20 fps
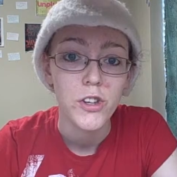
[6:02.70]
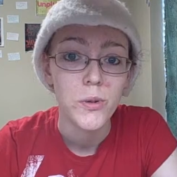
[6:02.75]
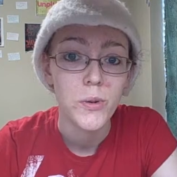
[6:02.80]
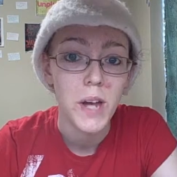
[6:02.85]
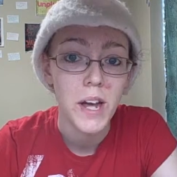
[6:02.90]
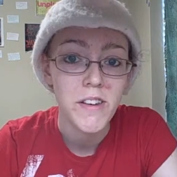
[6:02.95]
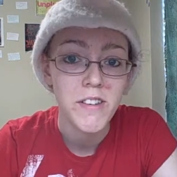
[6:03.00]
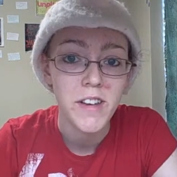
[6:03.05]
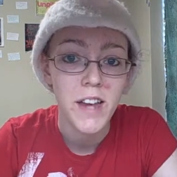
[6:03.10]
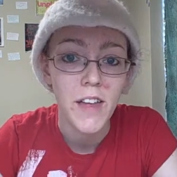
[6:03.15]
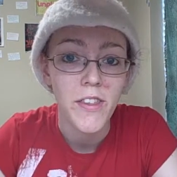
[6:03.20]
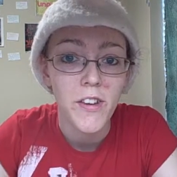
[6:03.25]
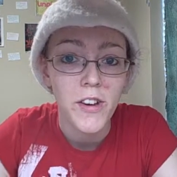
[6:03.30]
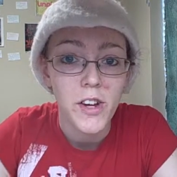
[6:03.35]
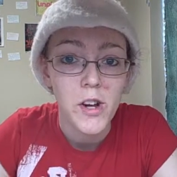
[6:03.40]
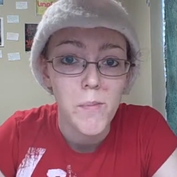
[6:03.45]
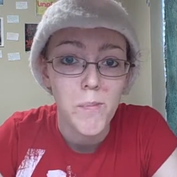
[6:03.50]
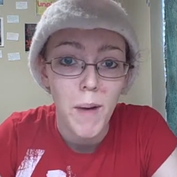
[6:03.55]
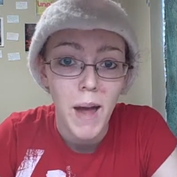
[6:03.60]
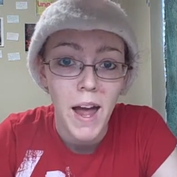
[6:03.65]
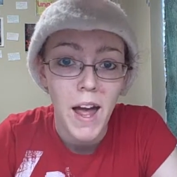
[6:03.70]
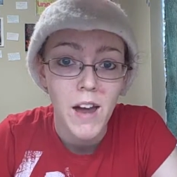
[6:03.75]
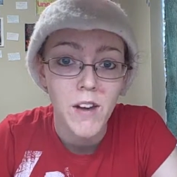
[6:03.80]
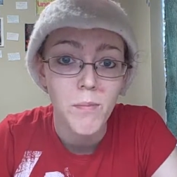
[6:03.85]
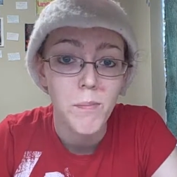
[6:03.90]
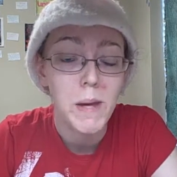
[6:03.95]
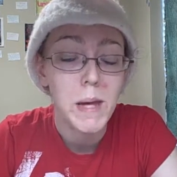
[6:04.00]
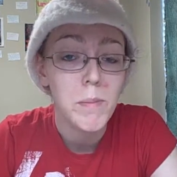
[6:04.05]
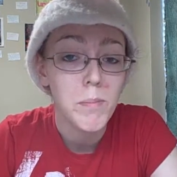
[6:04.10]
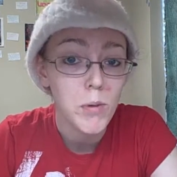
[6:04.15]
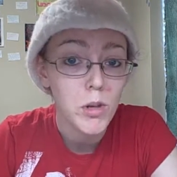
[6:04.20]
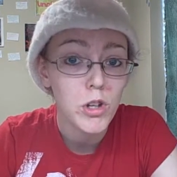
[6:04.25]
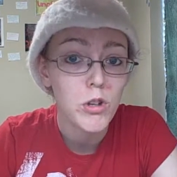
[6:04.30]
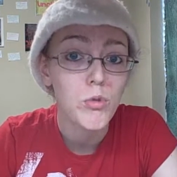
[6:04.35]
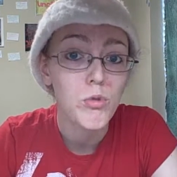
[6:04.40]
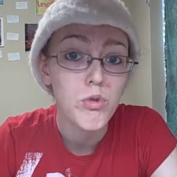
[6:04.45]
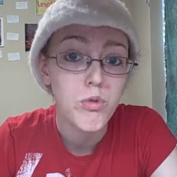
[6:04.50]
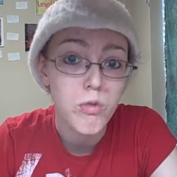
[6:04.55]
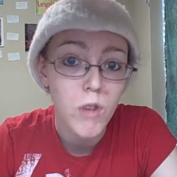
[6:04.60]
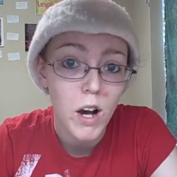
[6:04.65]
you get together your band, people
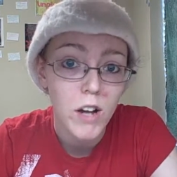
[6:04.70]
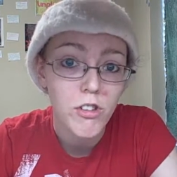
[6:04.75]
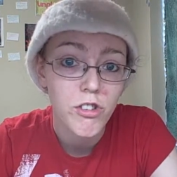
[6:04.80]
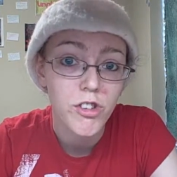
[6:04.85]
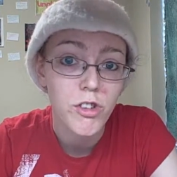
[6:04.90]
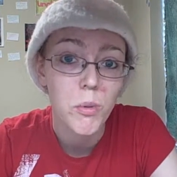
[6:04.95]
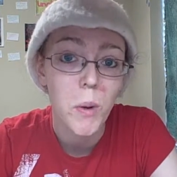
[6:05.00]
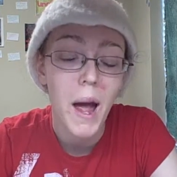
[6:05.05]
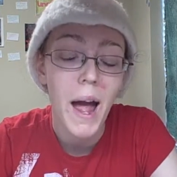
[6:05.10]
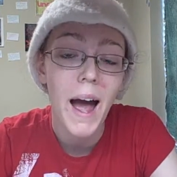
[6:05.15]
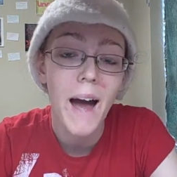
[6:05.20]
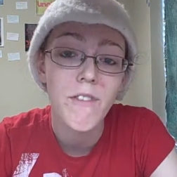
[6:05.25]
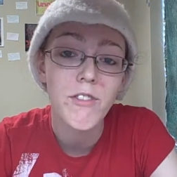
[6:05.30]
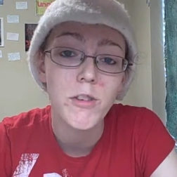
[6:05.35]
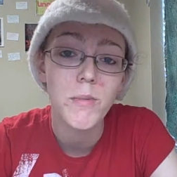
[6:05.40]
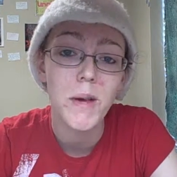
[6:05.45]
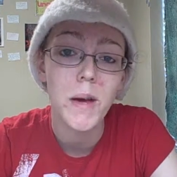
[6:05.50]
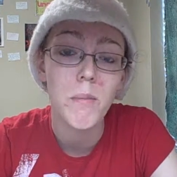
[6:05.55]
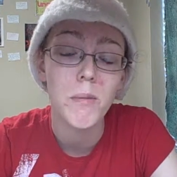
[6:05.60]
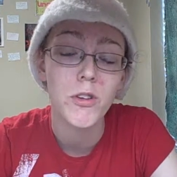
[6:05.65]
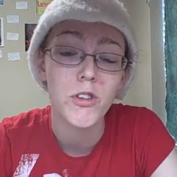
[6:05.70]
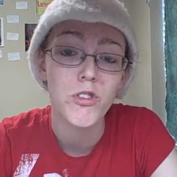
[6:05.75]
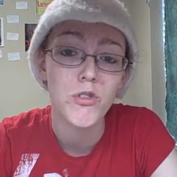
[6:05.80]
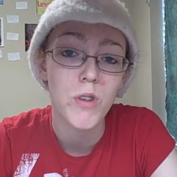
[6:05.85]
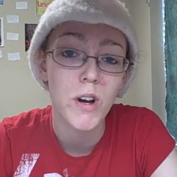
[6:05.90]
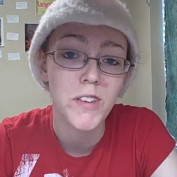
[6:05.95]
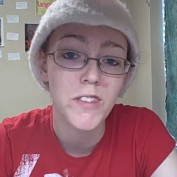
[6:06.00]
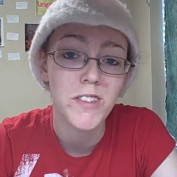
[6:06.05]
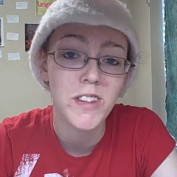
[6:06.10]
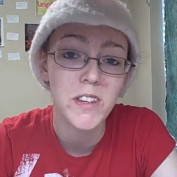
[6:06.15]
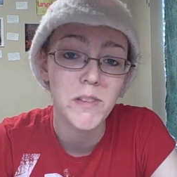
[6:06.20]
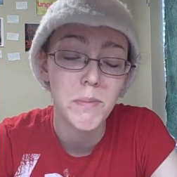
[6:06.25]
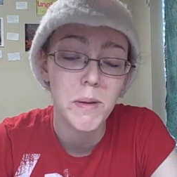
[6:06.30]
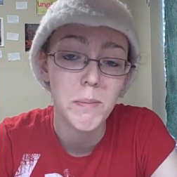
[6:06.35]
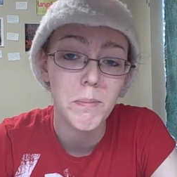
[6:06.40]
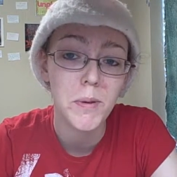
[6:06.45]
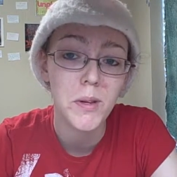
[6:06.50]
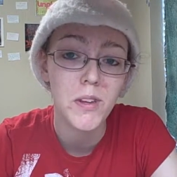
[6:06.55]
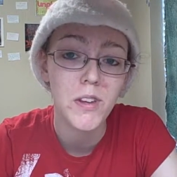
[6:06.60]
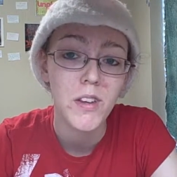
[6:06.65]
you trust. You have to be able to trust these
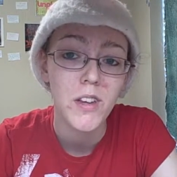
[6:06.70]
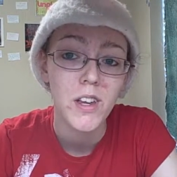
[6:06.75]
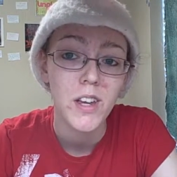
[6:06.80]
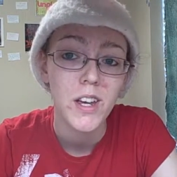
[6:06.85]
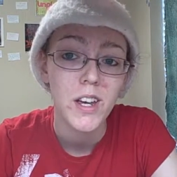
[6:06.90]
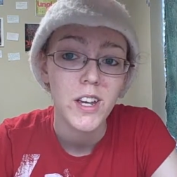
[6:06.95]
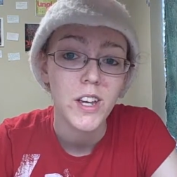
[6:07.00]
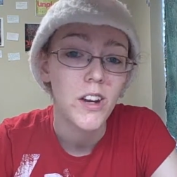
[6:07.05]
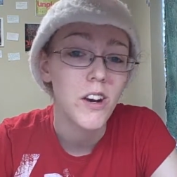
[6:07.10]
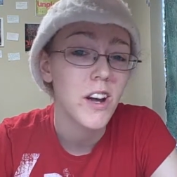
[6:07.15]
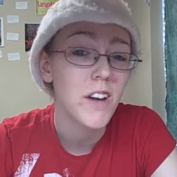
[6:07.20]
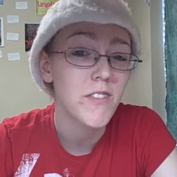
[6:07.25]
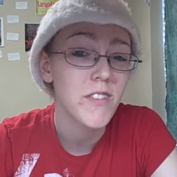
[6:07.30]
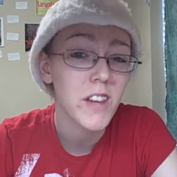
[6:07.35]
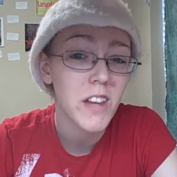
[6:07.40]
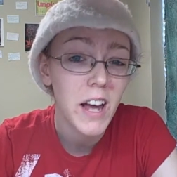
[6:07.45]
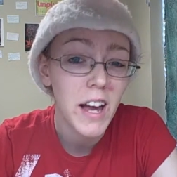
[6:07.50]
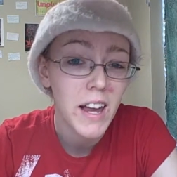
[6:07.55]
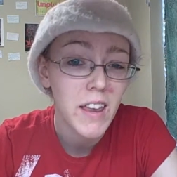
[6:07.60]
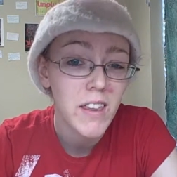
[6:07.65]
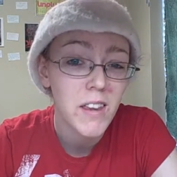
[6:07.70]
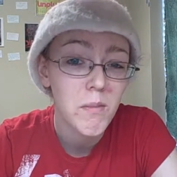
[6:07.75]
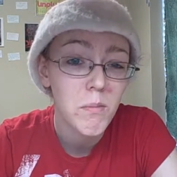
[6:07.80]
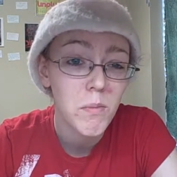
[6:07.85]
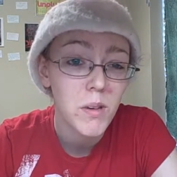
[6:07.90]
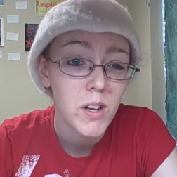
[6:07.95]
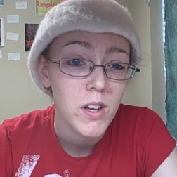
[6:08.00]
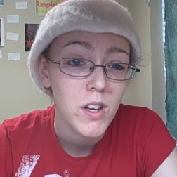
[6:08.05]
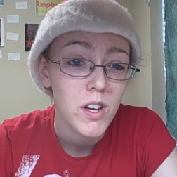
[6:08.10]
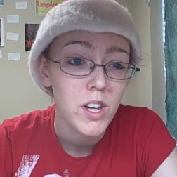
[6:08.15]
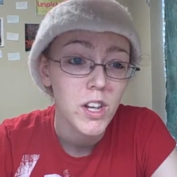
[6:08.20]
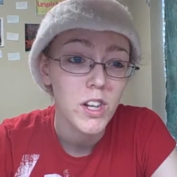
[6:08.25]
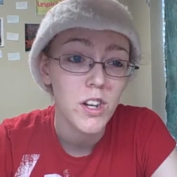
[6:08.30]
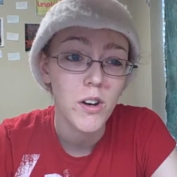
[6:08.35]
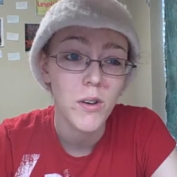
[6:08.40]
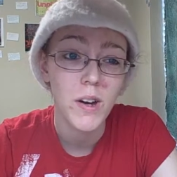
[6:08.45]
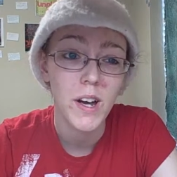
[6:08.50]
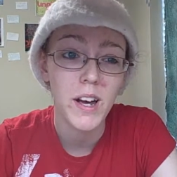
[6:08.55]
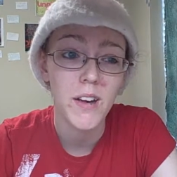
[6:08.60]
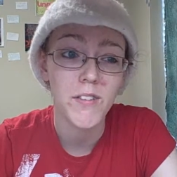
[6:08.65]
people. You don't have to like them. You
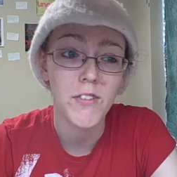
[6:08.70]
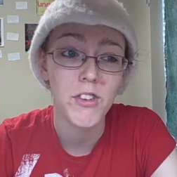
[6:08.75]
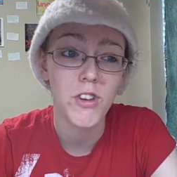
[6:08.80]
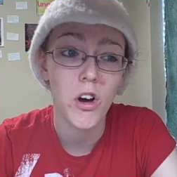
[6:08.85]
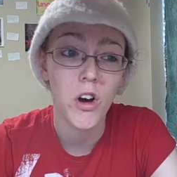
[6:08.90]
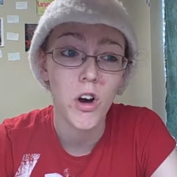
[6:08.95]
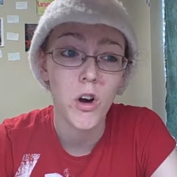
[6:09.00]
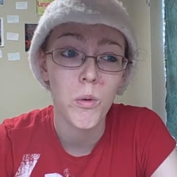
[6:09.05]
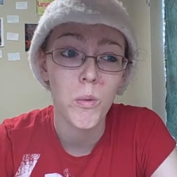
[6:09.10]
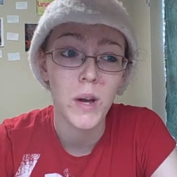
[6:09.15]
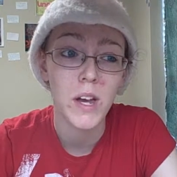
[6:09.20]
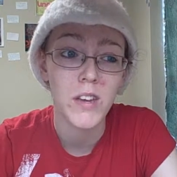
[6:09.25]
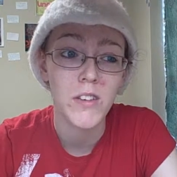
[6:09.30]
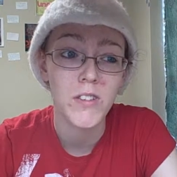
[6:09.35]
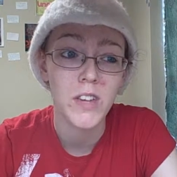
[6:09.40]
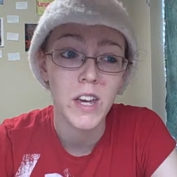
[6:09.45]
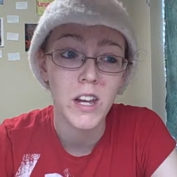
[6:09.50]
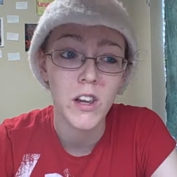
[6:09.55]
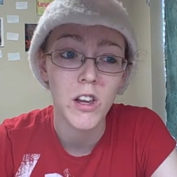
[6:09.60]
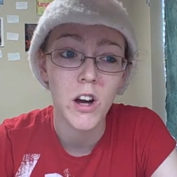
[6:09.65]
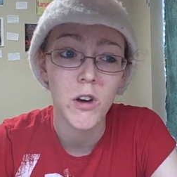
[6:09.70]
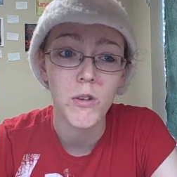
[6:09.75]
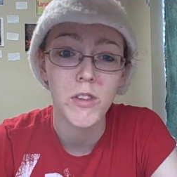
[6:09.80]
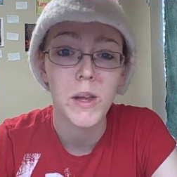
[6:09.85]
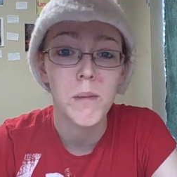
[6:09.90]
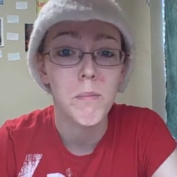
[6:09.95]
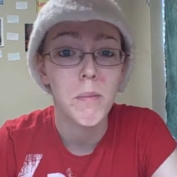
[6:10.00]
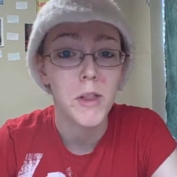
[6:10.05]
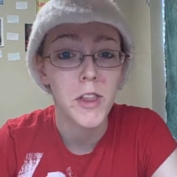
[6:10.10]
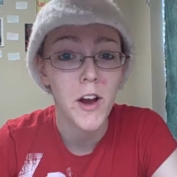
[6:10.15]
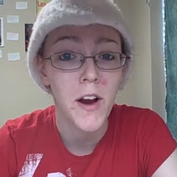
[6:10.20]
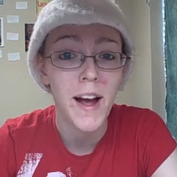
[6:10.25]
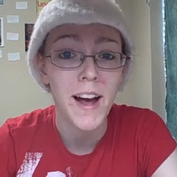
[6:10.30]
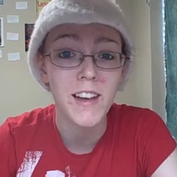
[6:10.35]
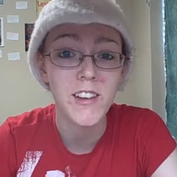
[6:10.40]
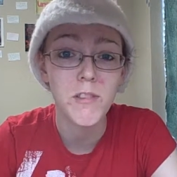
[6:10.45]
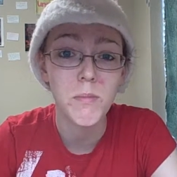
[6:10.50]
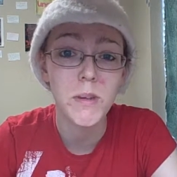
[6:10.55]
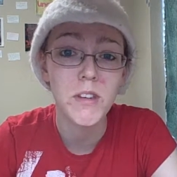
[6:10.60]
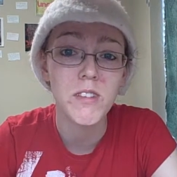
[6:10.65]
don't have to always get along with them, but there
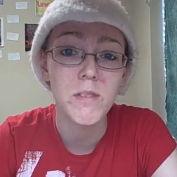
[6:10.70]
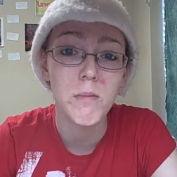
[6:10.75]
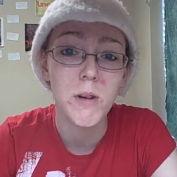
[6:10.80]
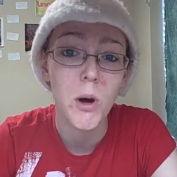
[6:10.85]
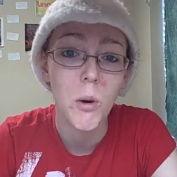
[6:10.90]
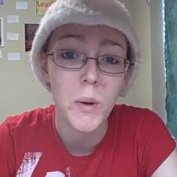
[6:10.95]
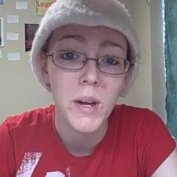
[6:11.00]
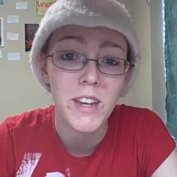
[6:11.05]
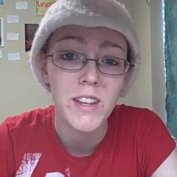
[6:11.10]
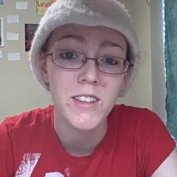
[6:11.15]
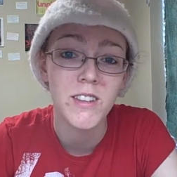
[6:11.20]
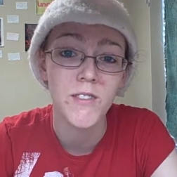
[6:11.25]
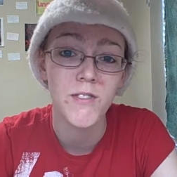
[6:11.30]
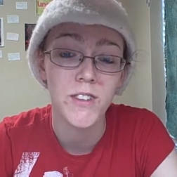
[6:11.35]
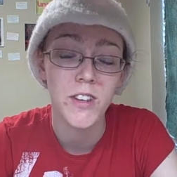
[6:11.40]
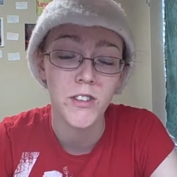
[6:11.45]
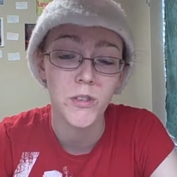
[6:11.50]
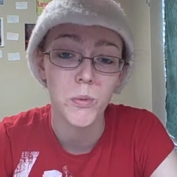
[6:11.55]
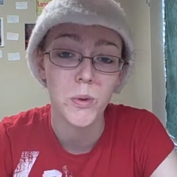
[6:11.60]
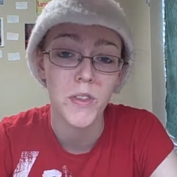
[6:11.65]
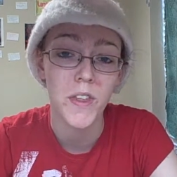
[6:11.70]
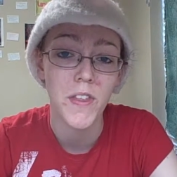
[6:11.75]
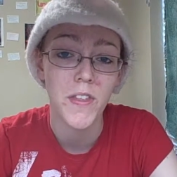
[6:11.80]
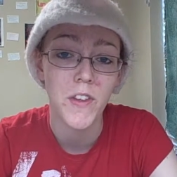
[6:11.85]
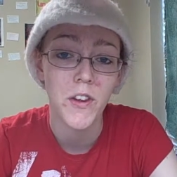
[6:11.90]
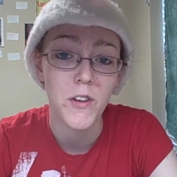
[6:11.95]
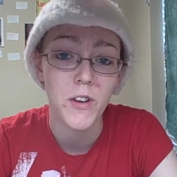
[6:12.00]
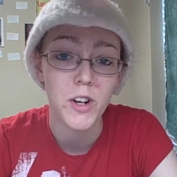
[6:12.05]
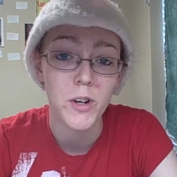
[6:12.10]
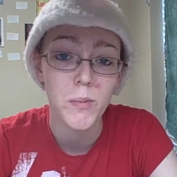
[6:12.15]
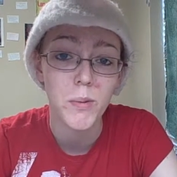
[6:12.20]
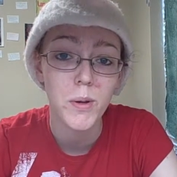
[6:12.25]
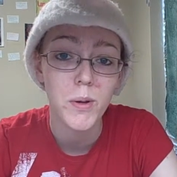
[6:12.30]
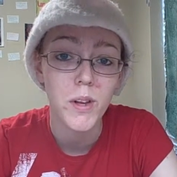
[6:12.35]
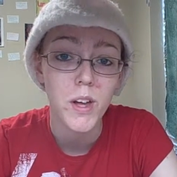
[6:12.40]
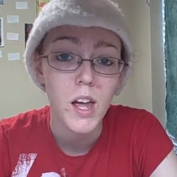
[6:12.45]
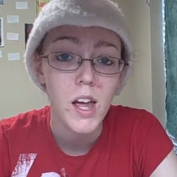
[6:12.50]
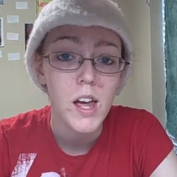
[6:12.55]
has to be some cohesiveness within the group.